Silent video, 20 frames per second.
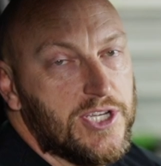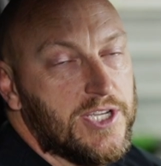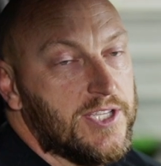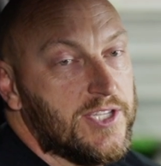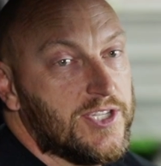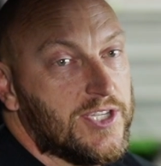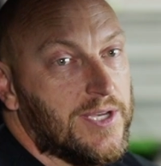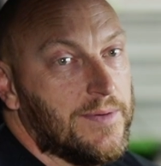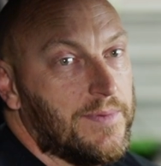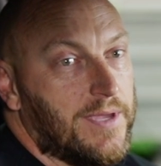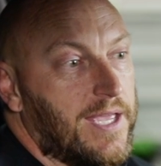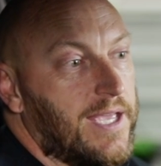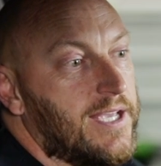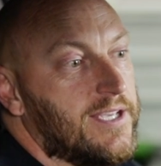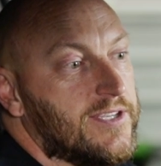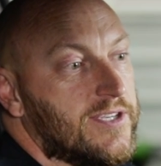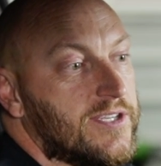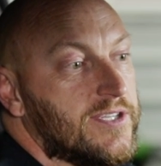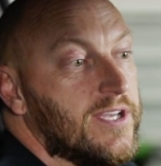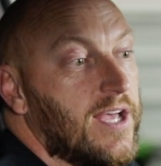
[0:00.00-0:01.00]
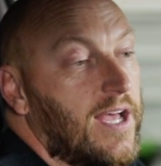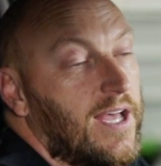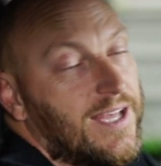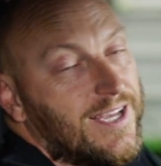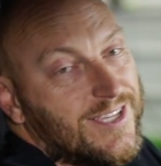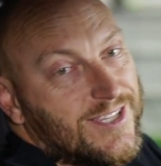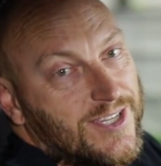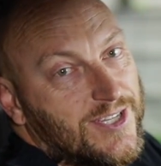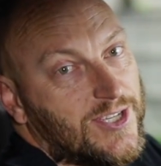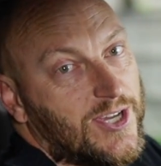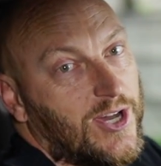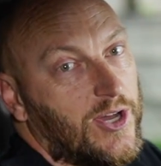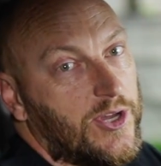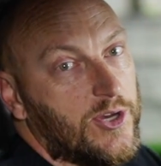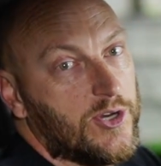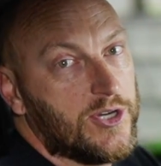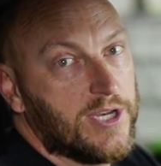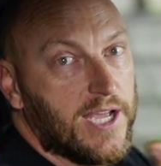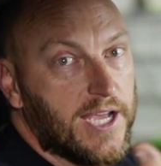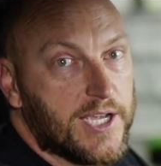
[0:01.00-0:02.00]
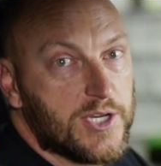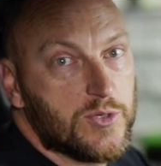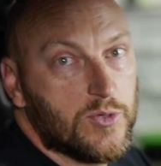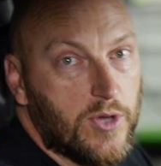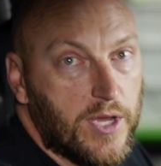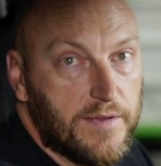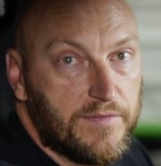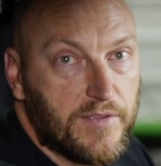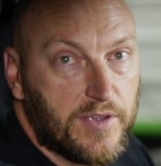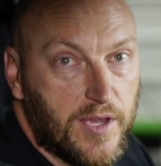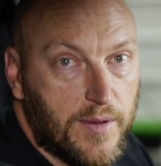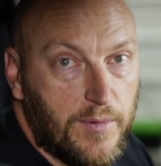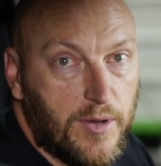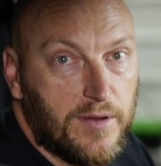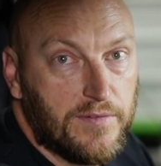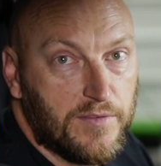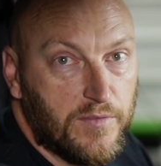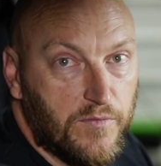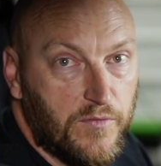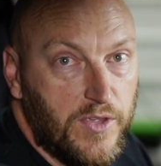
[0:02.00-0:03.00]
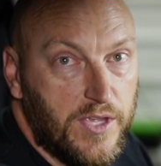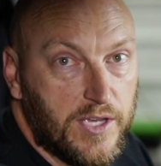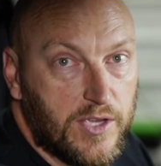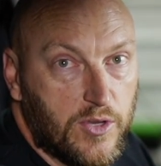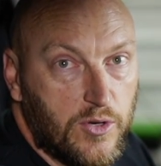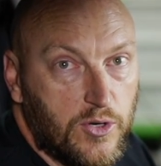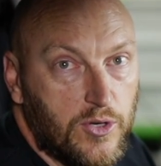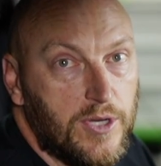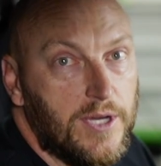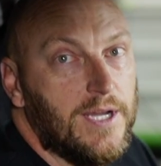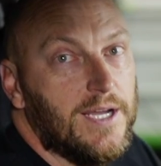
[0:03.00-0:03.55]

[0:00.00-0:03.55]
In some cases, this entire dash will have to come off the vehicle